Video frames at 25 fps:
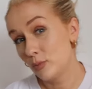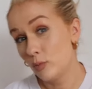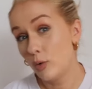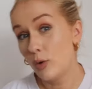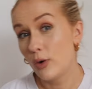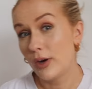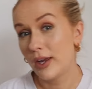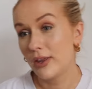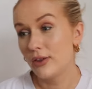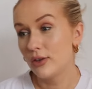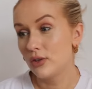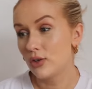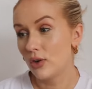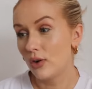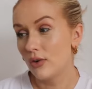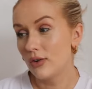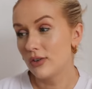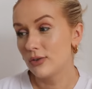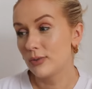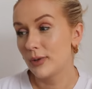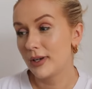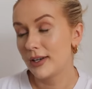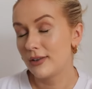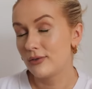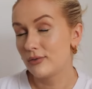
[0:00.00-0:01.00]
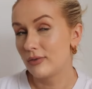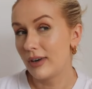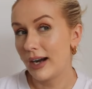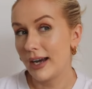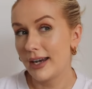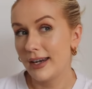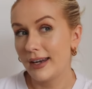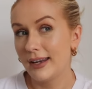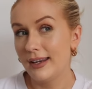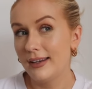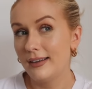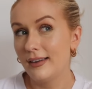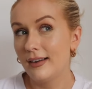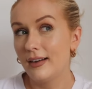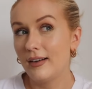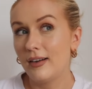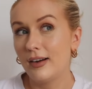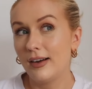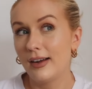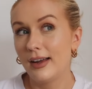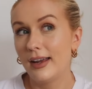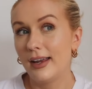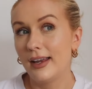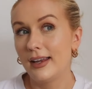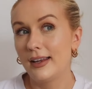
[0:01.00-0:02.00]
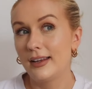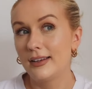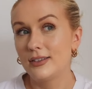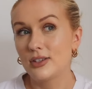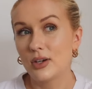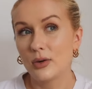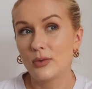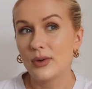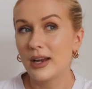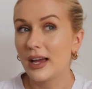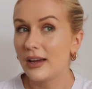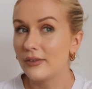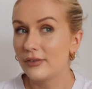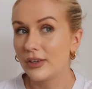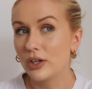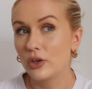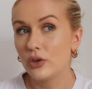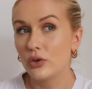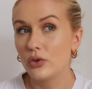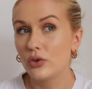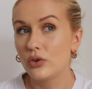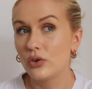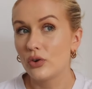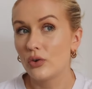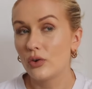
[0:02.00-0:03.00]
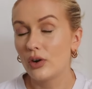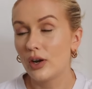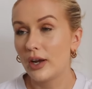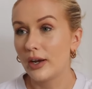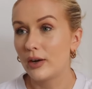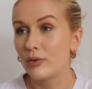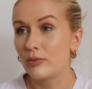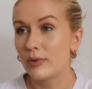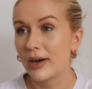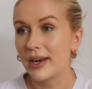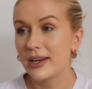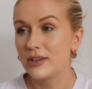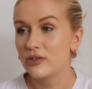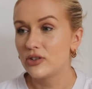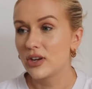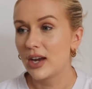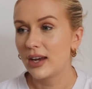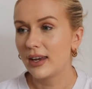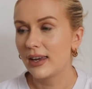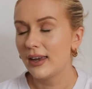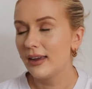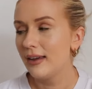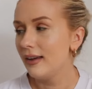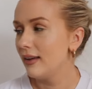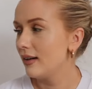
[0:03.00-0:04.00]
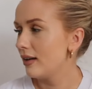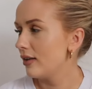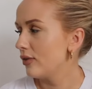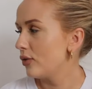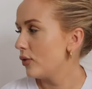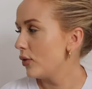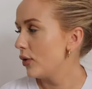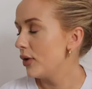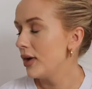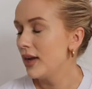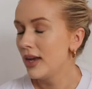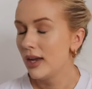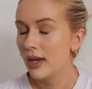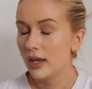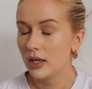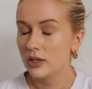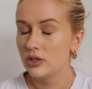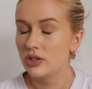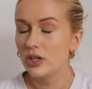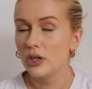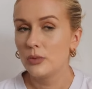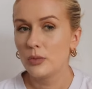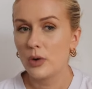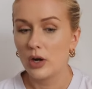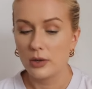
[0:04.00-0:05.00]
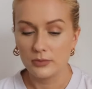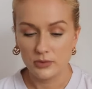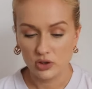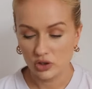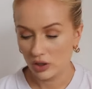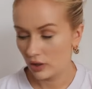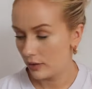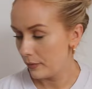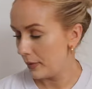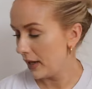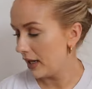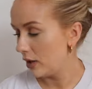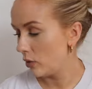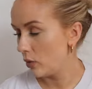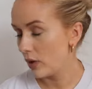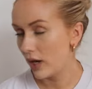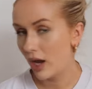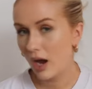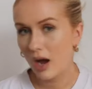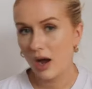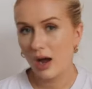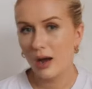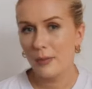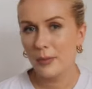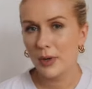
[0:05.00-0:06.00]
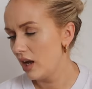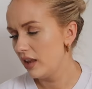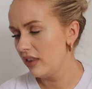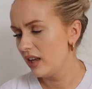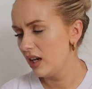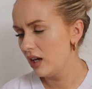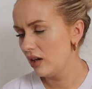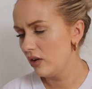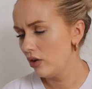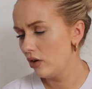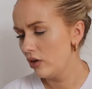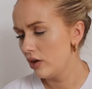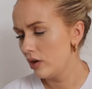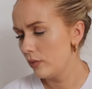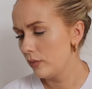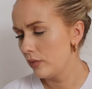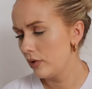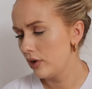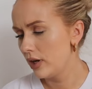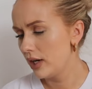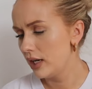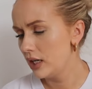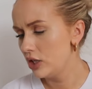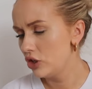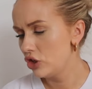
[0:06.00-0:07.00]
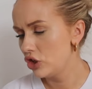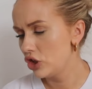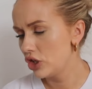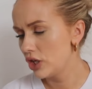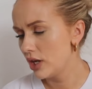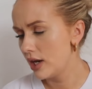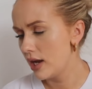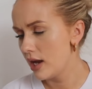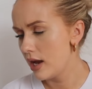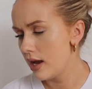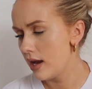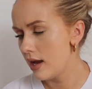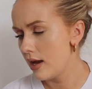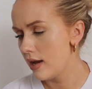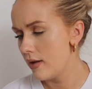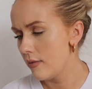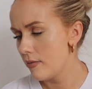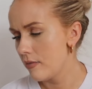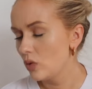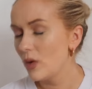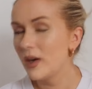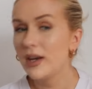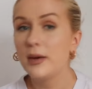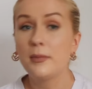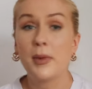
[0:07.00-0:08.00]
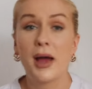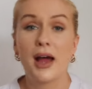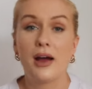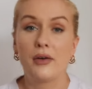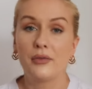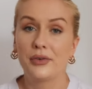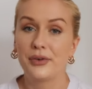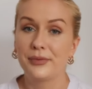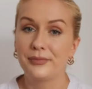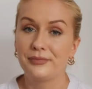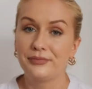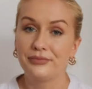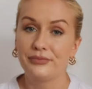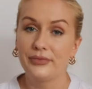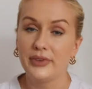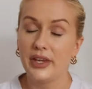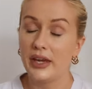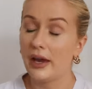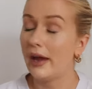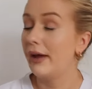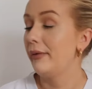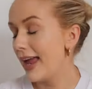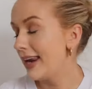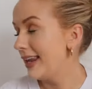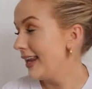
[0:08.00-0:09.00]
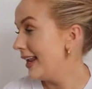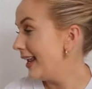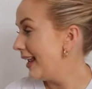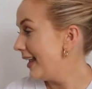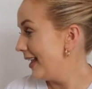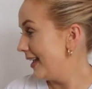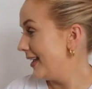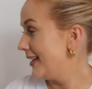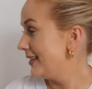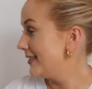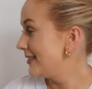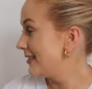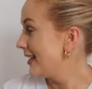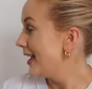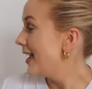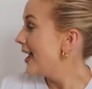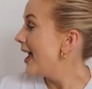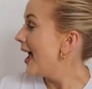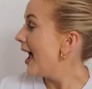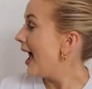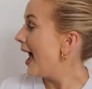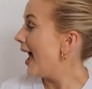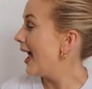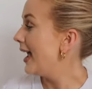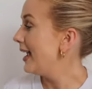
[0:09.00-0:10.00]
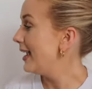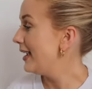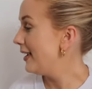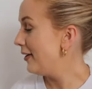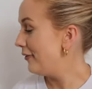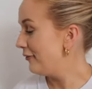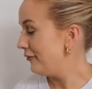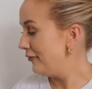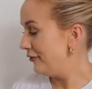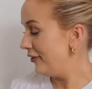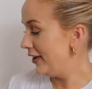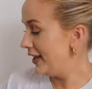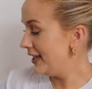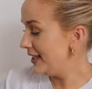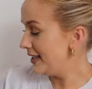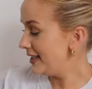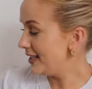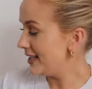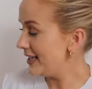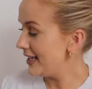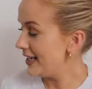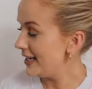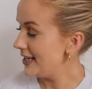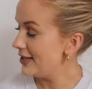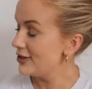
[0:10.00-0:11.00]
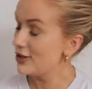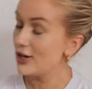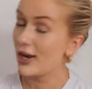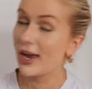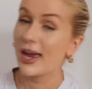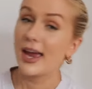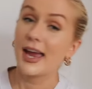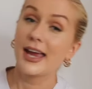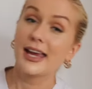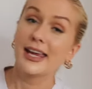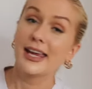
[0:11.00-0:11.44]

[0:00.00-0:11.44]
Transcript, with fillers: walking the dogs when it's raining. I don't have a good like rain jacket and I thought, do you know what, I'm just going to pick one up. I think I got it pretty cheap, £20 yeah and it is a vintage